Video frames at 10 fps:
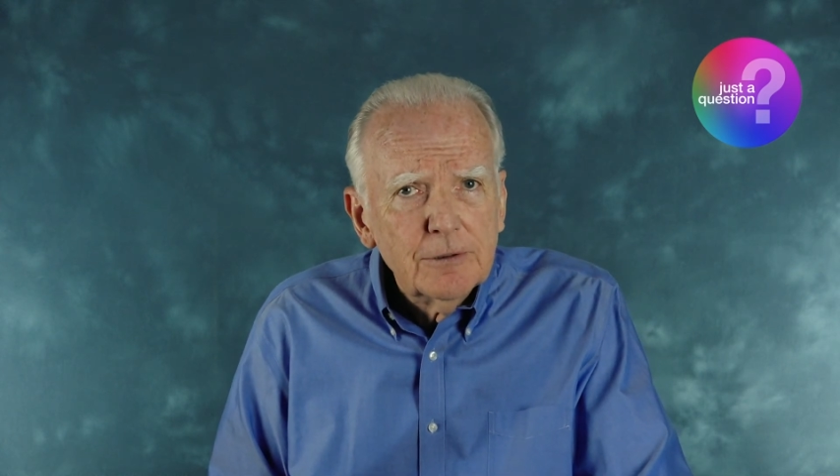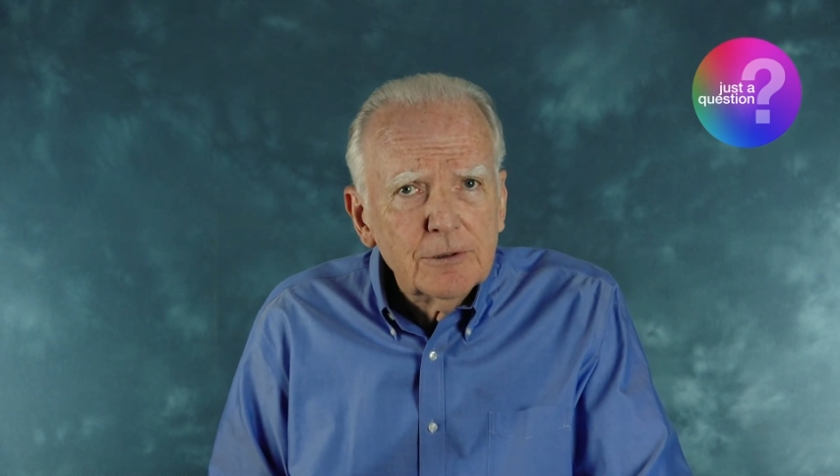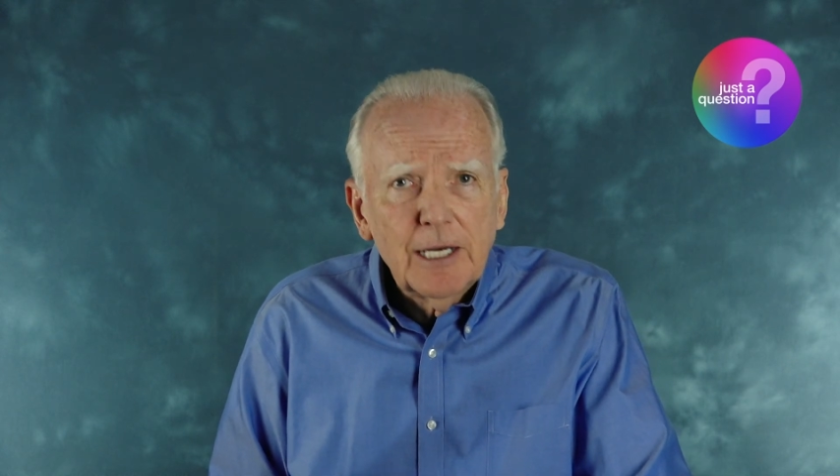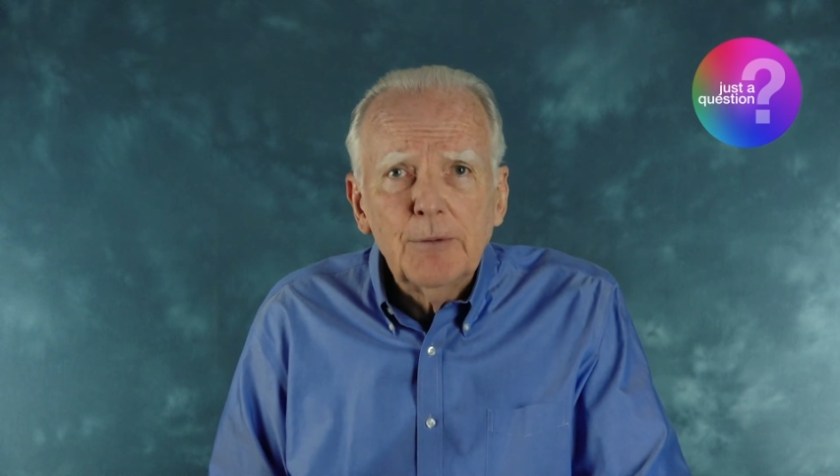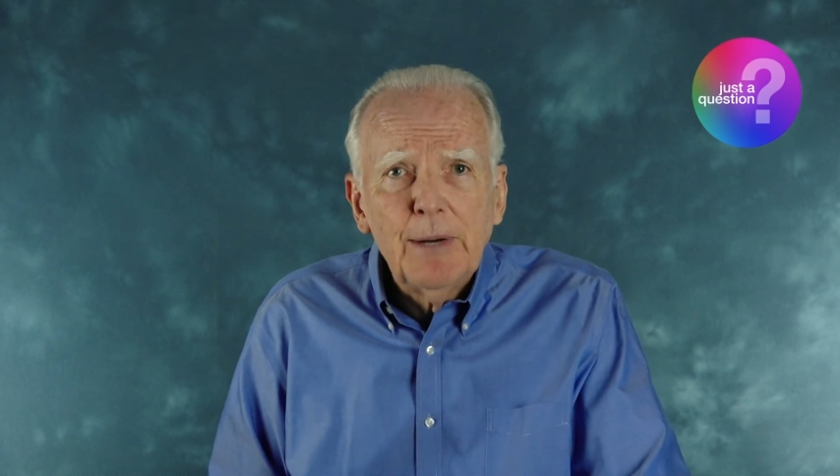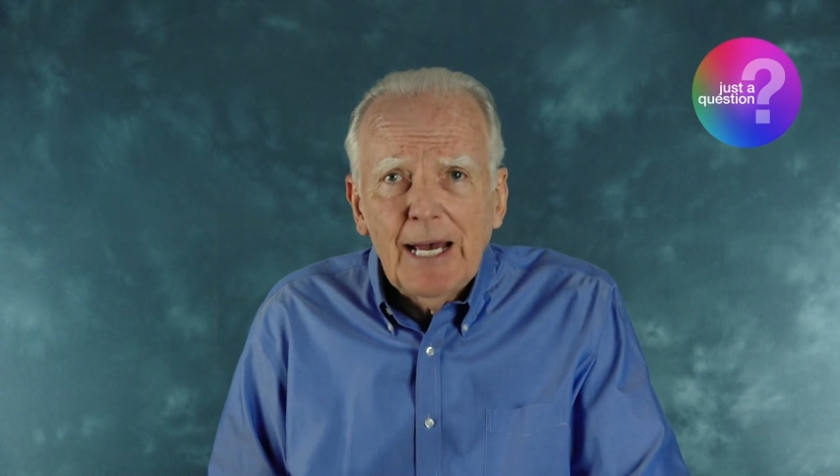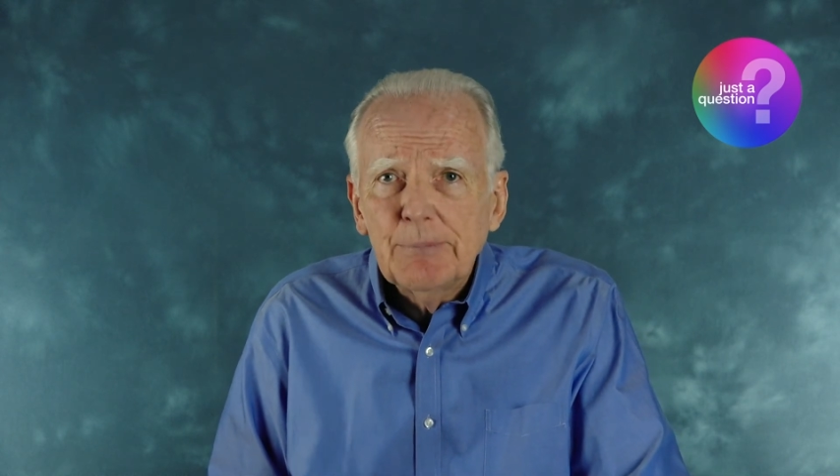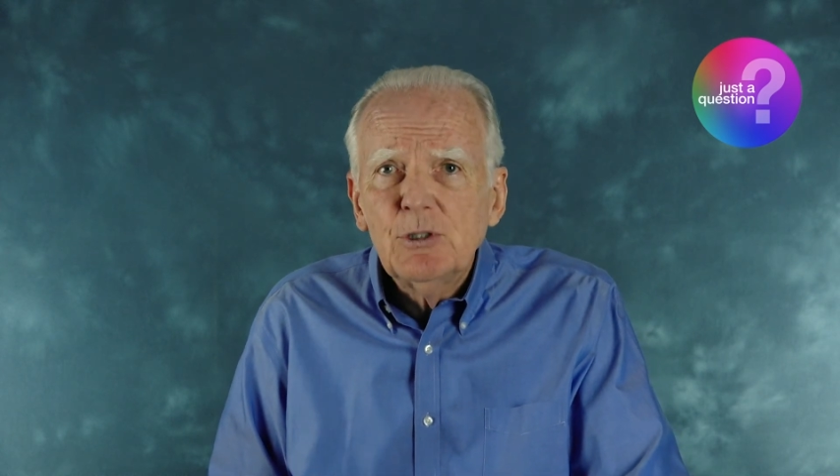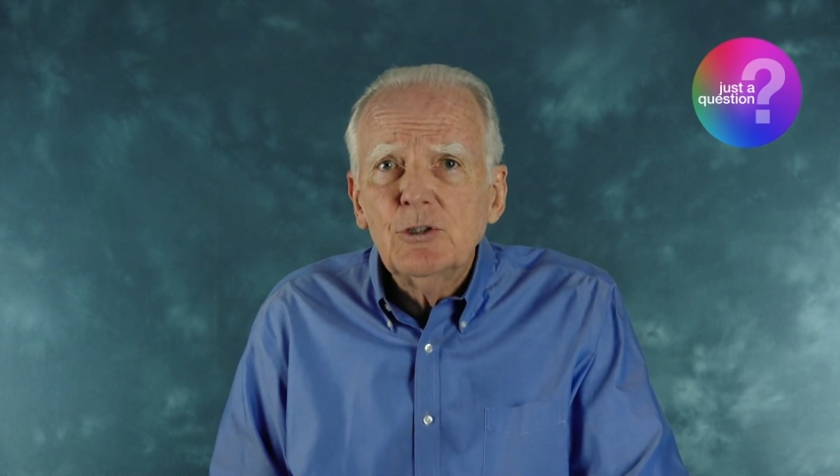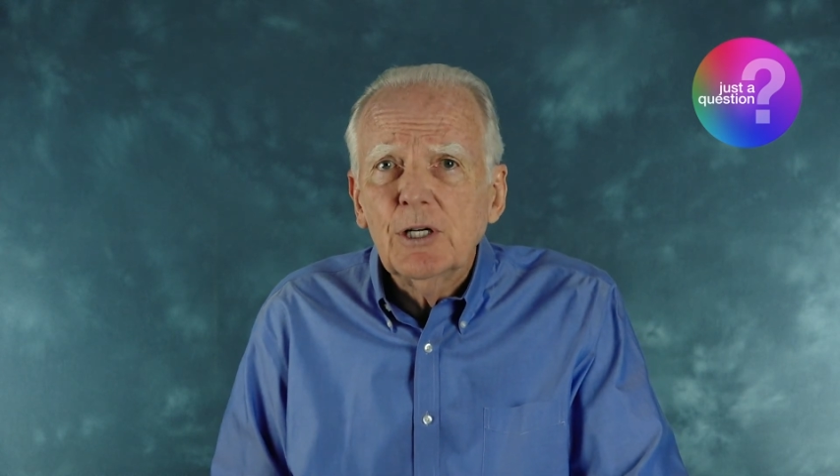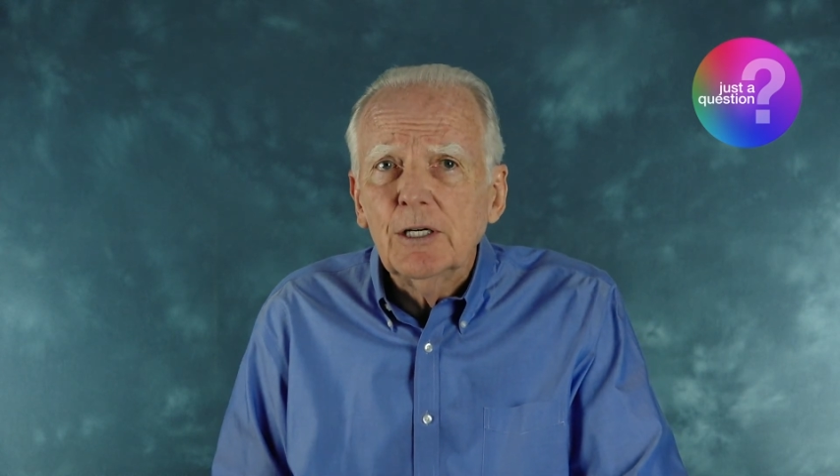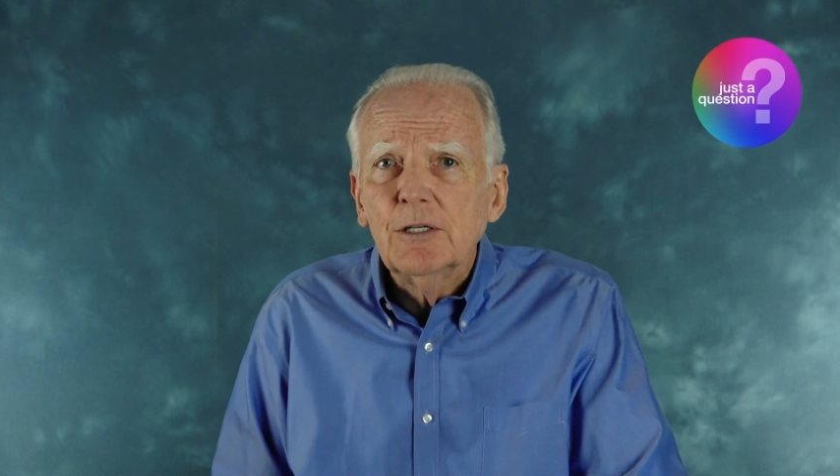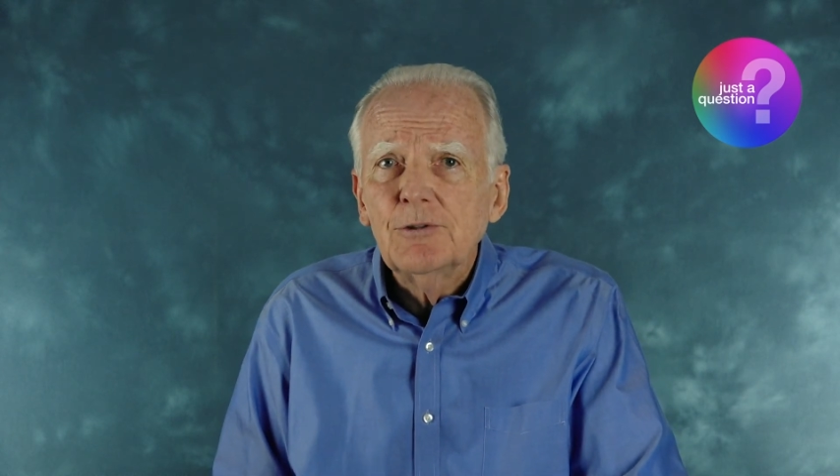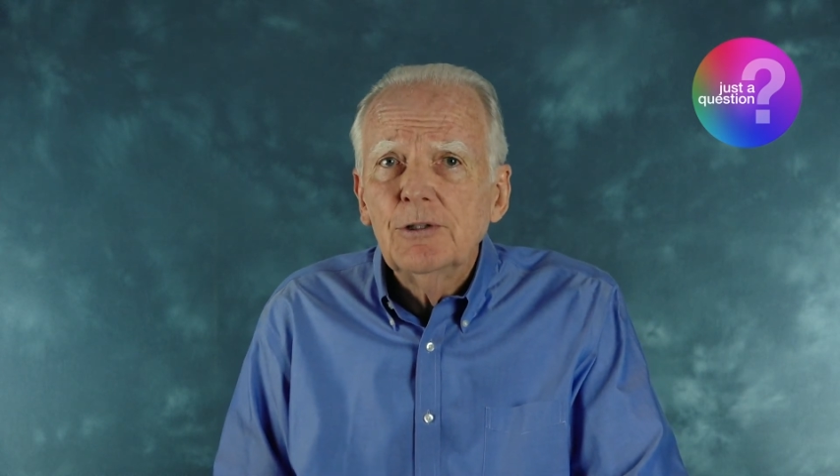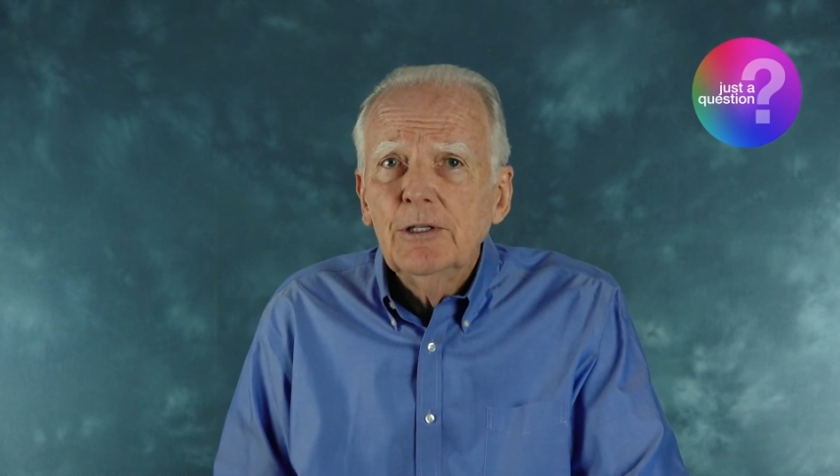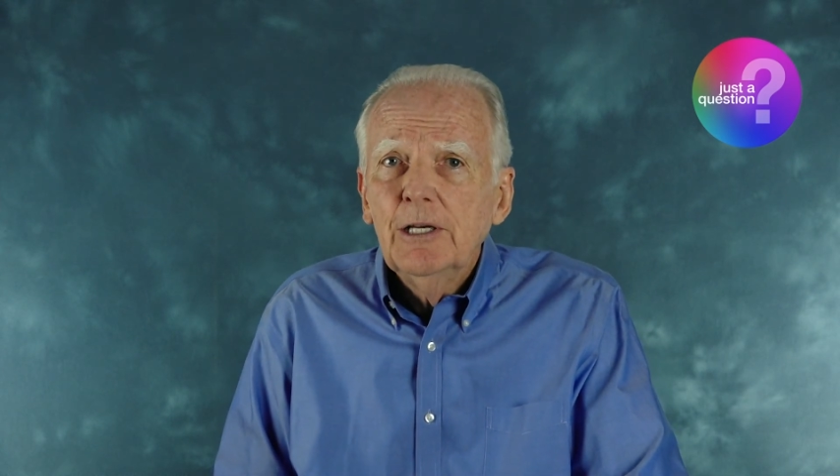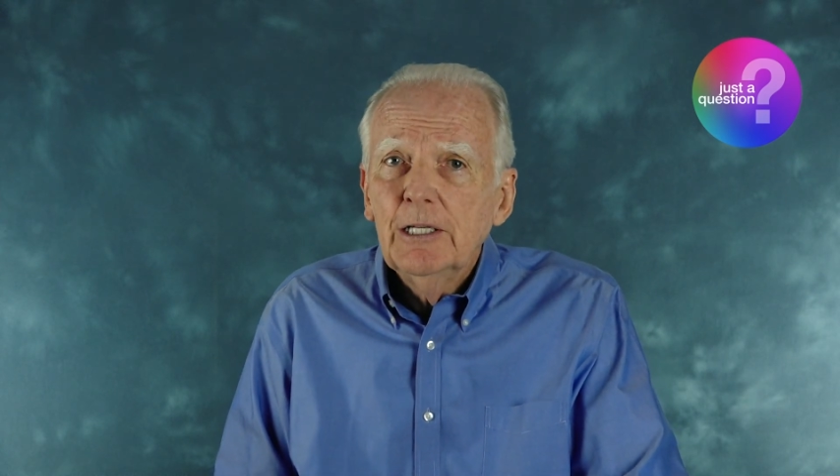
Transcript: It's got maps and charts